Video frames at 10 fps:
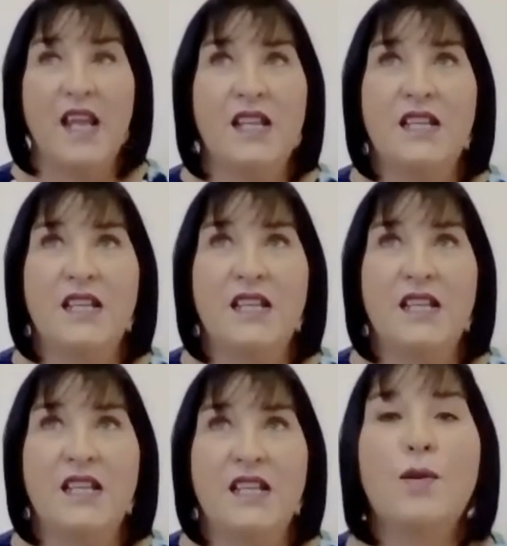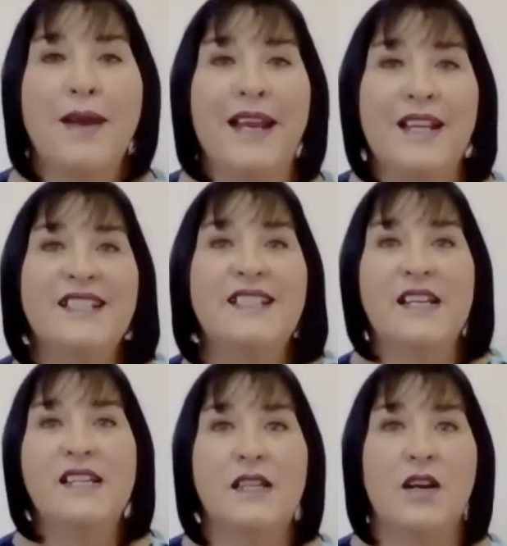It's just this automatic
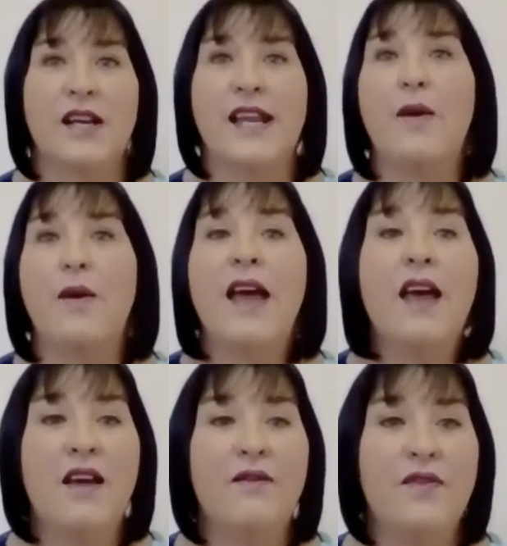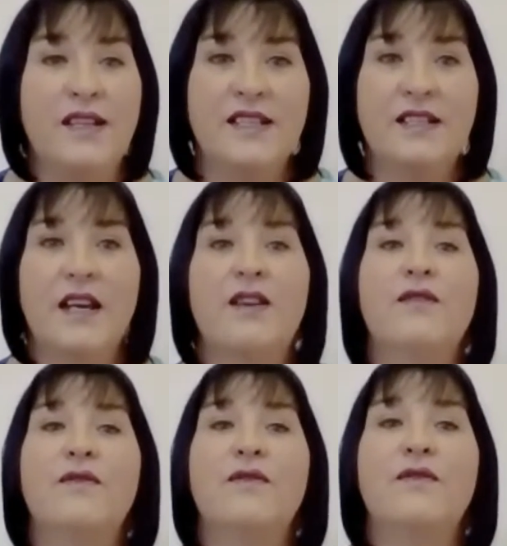setting that I now have, instead
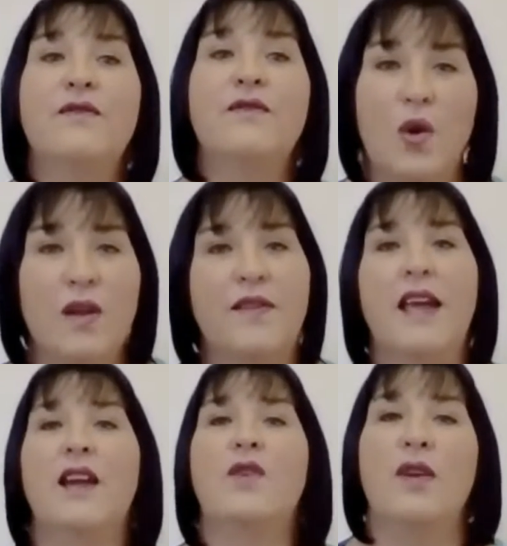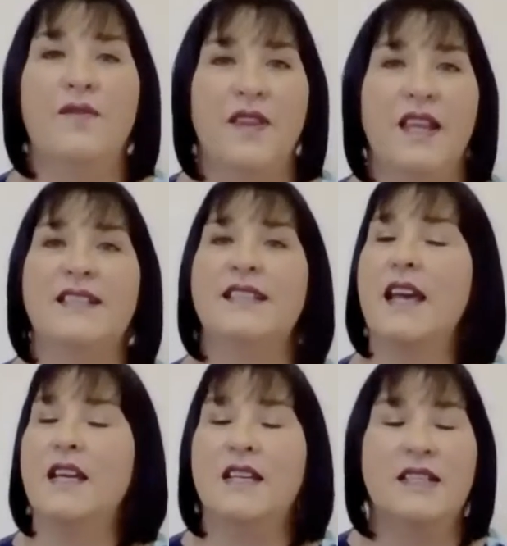of all of that grief and that
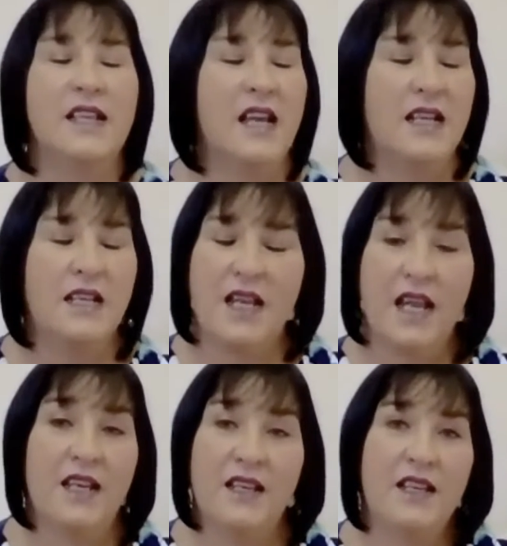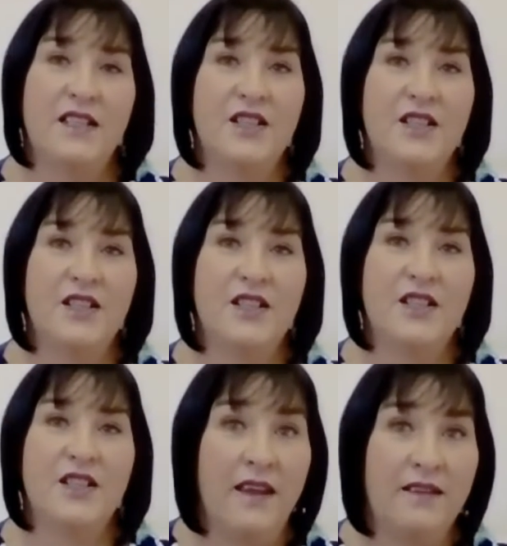sadness, and it's just
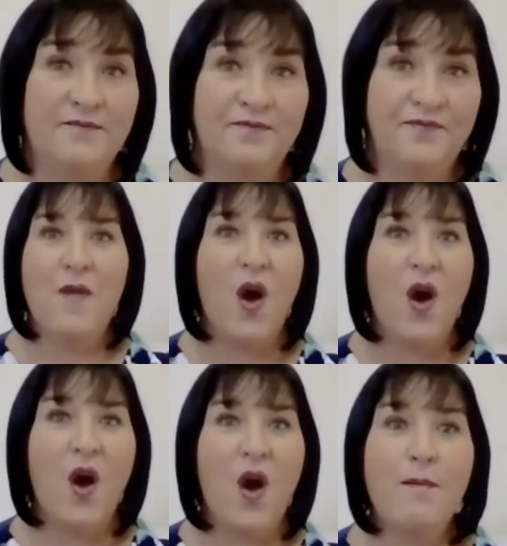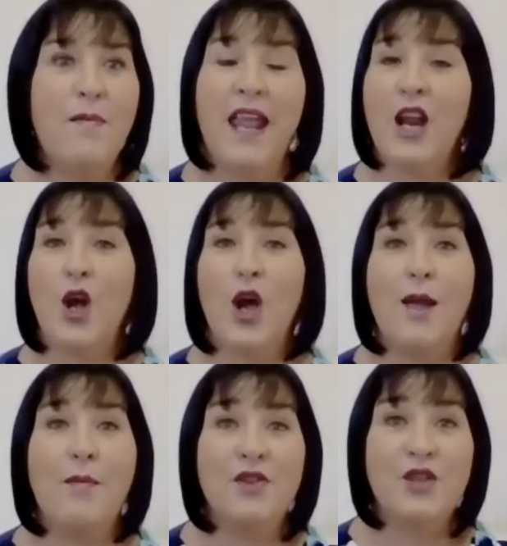not there. I am me, and
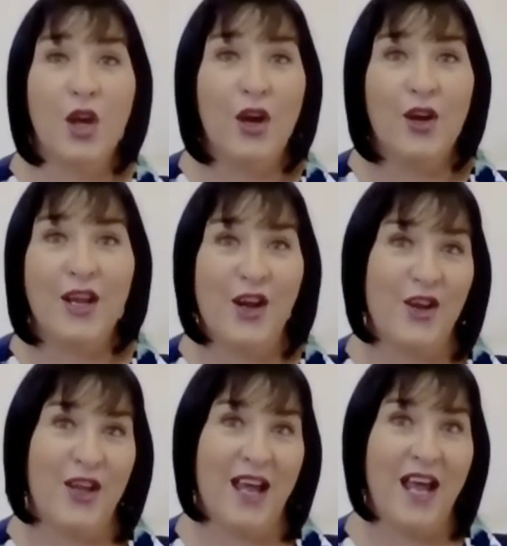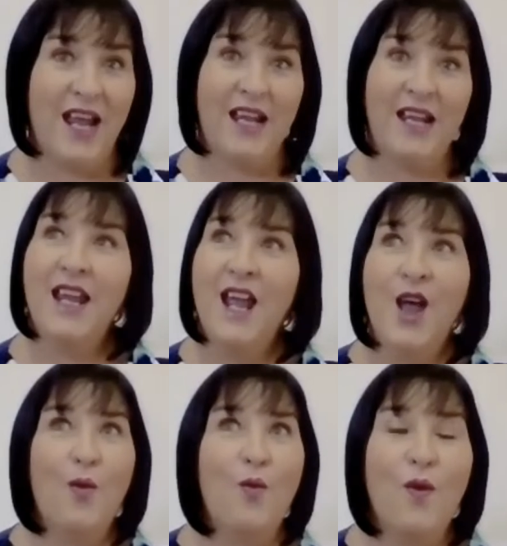I am totally okay
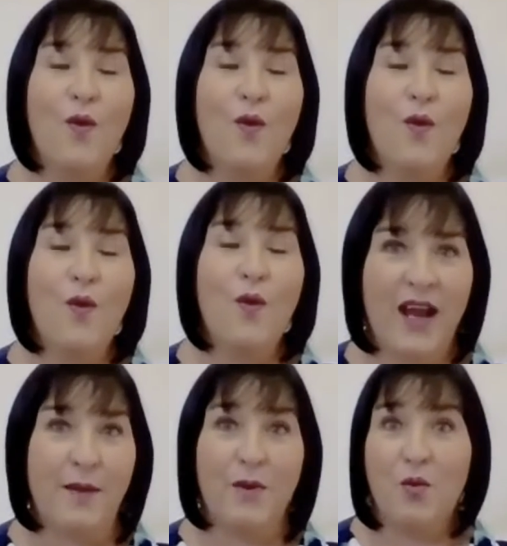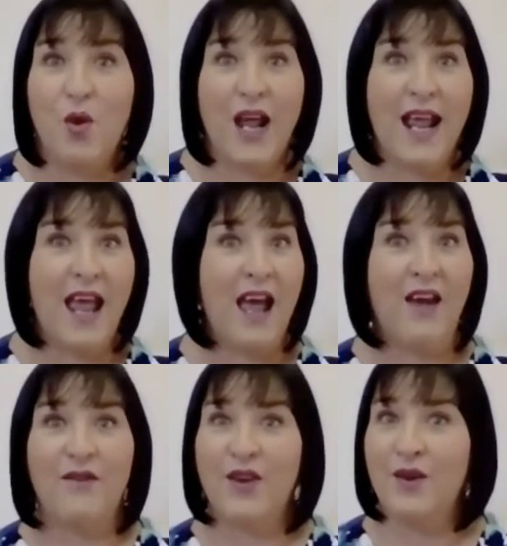with where I am and what I
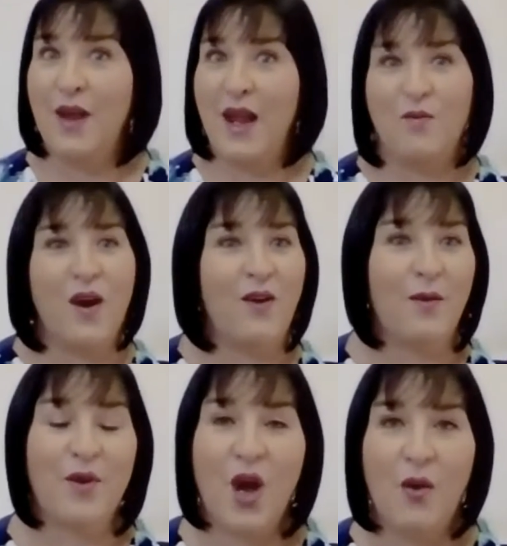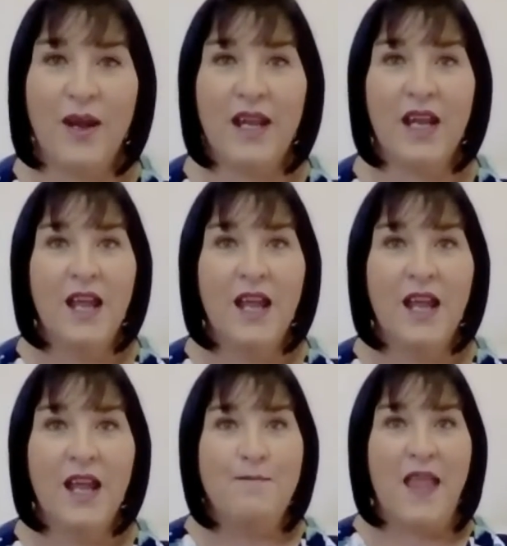have and where I'm going,